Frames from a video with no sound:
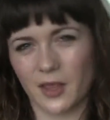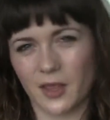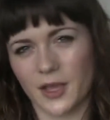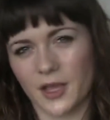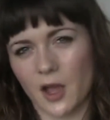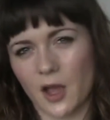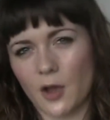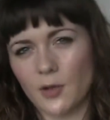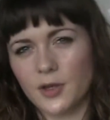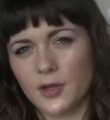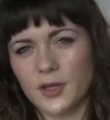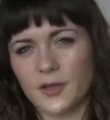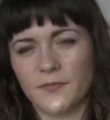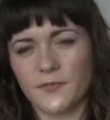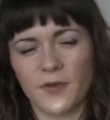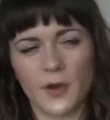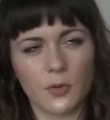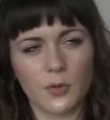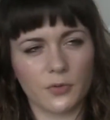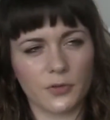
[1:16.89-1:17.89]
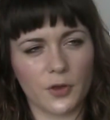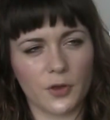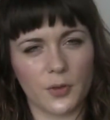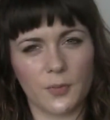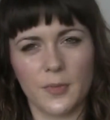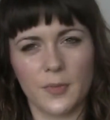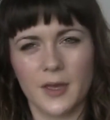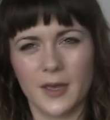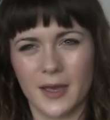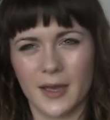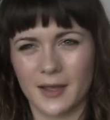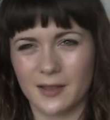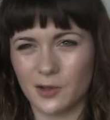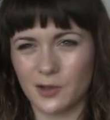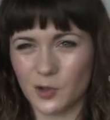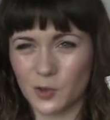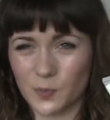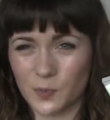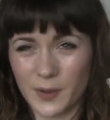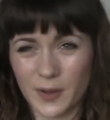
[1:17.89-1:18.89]
Like, I only felt them a
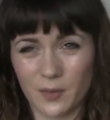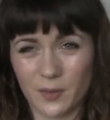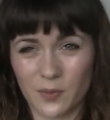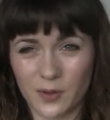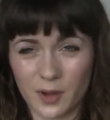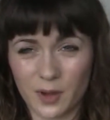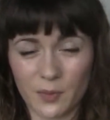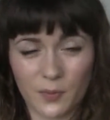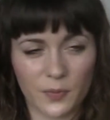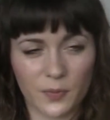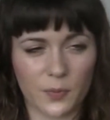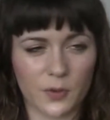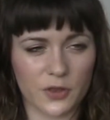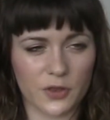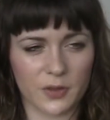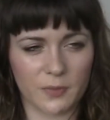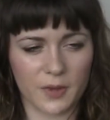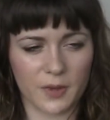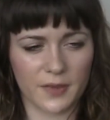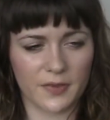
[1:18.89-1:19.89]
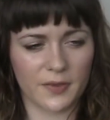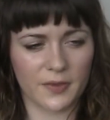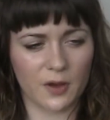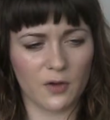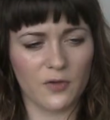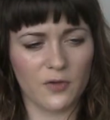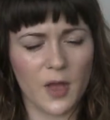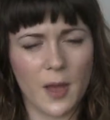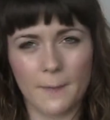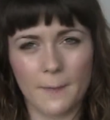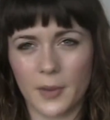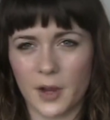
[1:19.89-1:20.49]
little bit when I was washing myself,